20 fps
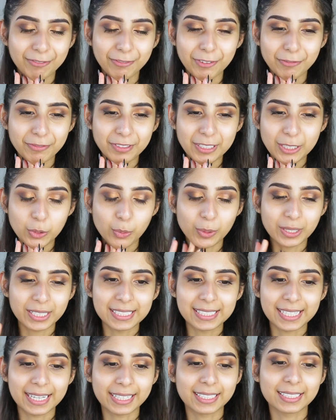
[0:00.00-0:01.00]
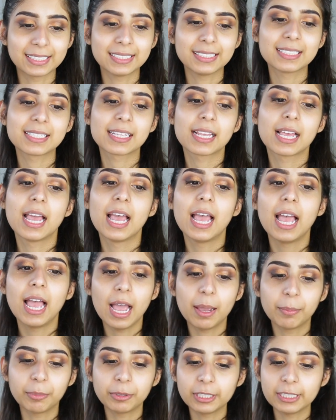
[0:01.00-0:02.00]
15-20 seconds,
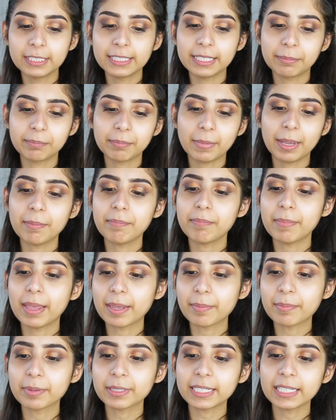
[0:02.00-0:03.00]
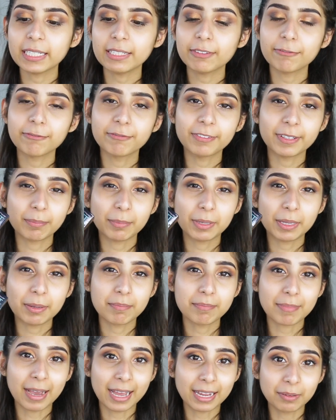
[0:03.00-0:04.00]
I'm going to take my Maybelline Fit Me
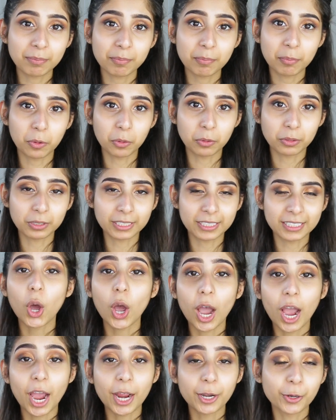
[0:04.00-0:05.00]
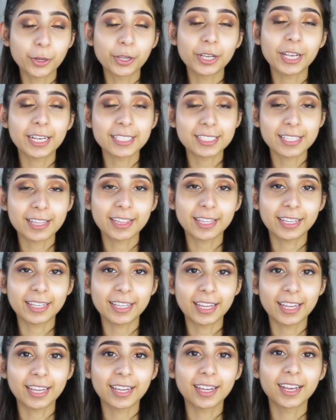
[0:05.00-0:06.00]
Matte and Polish. I know you guys are
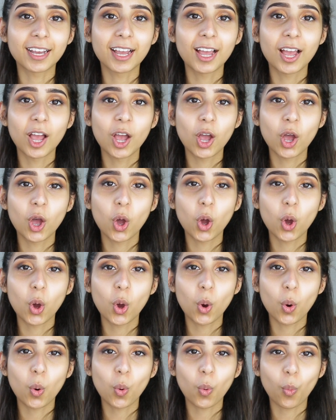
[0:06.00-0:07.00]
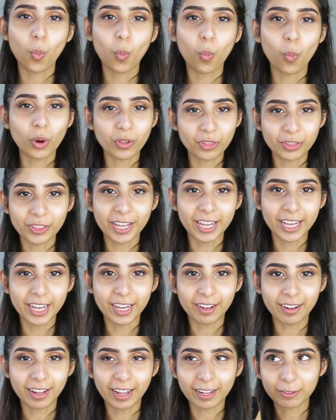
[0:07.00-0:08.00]
thinking, what the
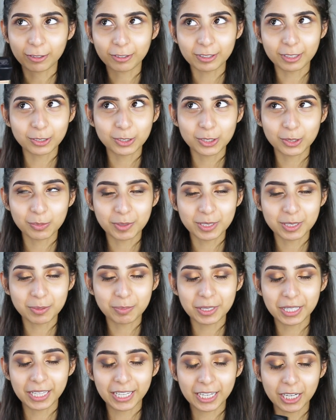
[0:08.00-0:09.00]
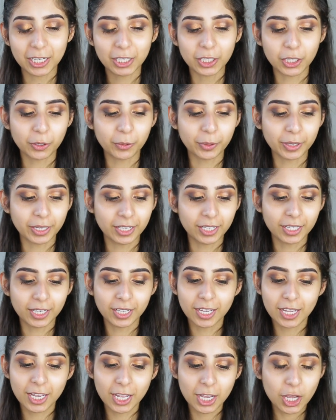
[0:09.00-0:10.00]
hell? I thought this was meant to be like a glowy
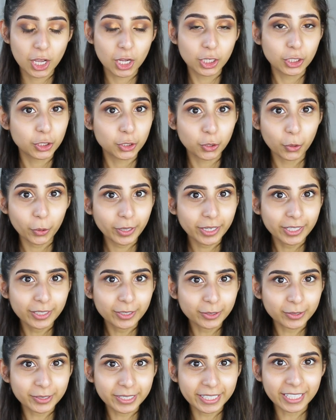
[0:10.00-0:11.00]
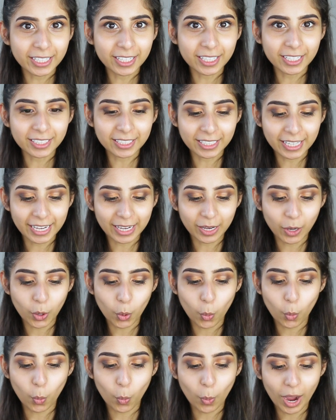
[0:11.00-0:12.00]
tutorial area. Like,
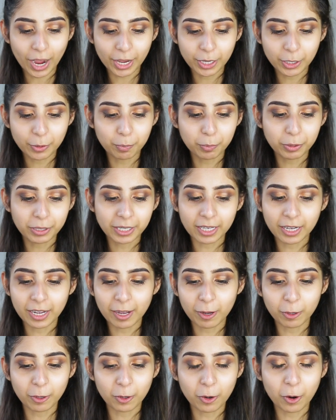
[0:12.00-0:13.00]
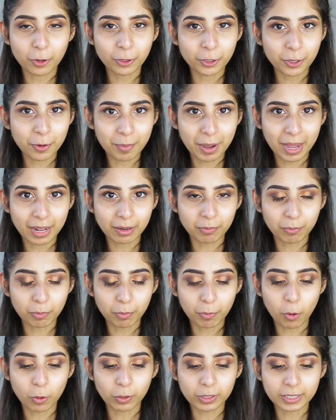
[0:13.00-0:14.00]
why are you putting out on your matte
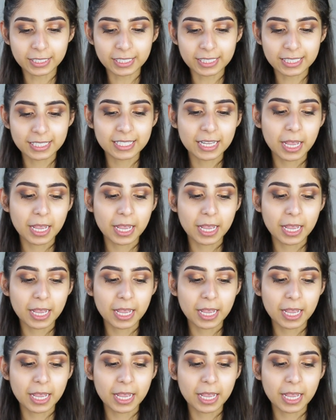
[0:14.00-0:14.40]
and polish?